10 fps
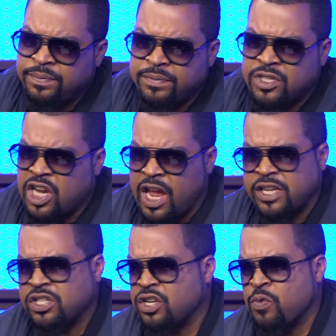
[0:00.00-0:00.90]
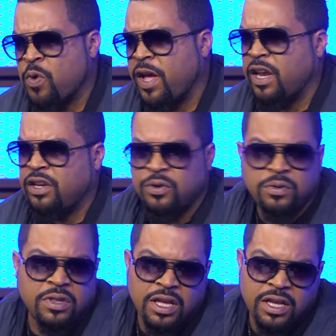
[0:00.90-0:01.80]
changing the way they do
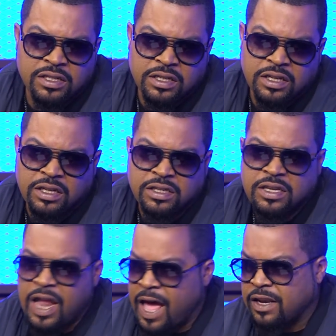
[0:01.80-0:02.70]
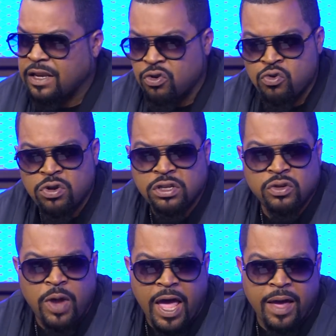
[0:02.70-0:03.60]
things is not going to
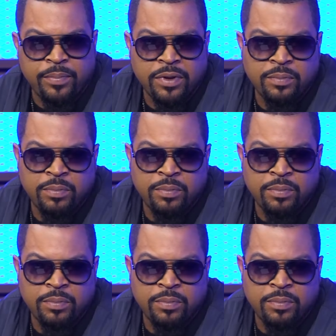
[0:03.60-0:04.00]
happen